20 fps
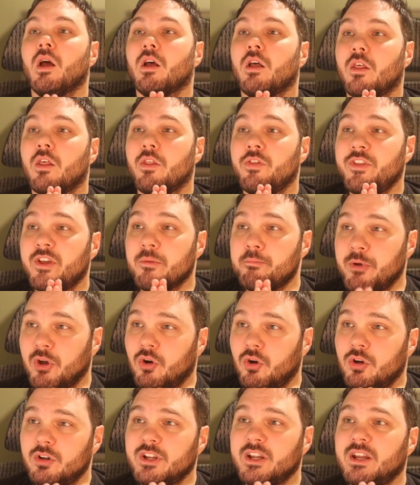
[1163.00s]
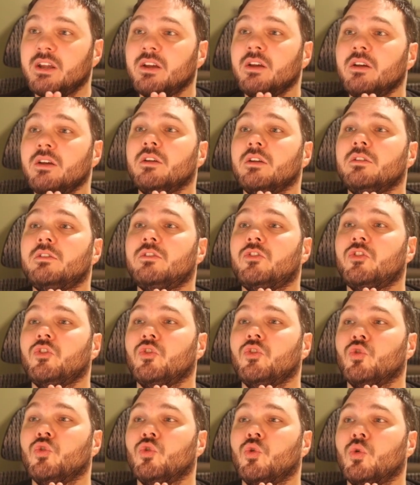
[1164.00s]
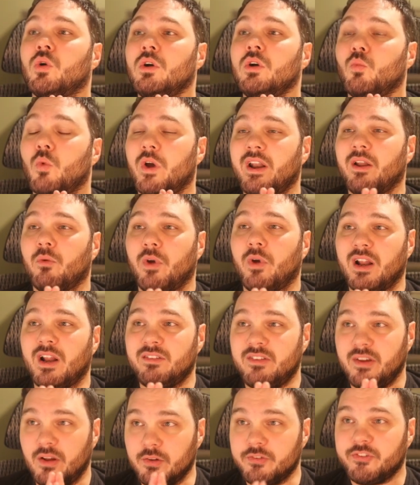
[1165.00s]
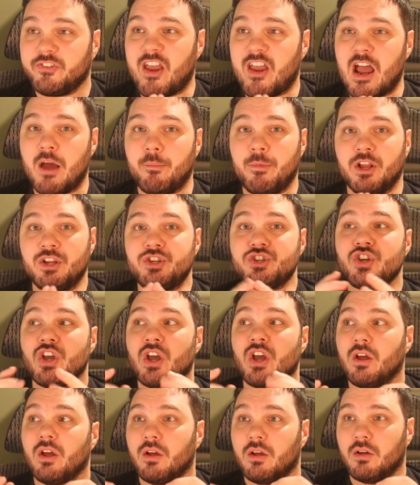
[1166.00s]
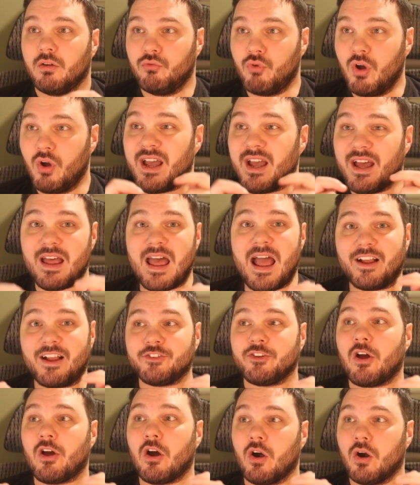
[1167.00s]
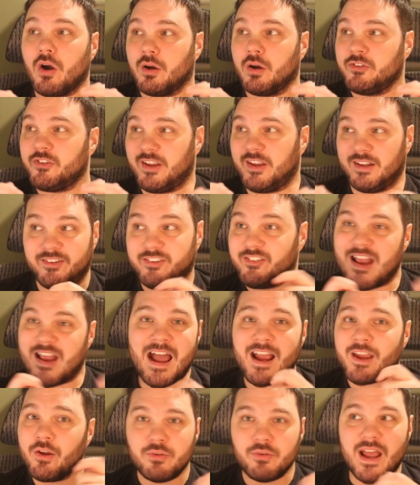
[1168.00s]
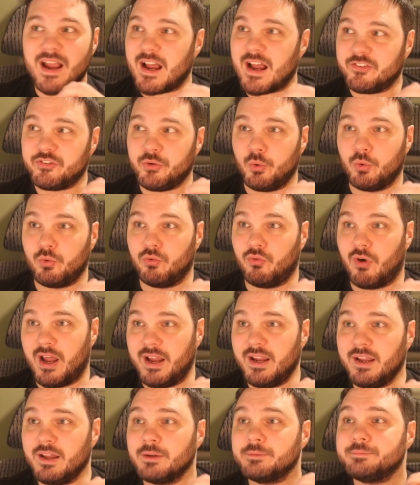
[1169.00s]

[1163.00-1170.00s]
The ability to, when it deals damage, look at X cards and stack your deck as you would like.